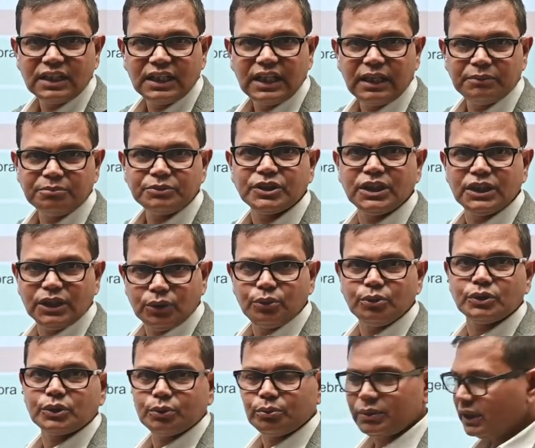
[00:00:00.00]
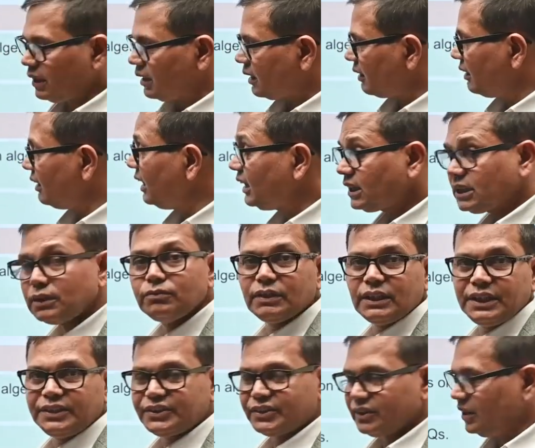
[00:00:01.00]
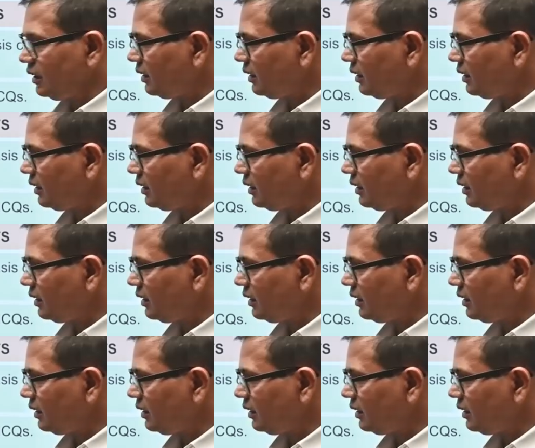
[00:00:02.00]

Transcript: MCQs were relatively easier.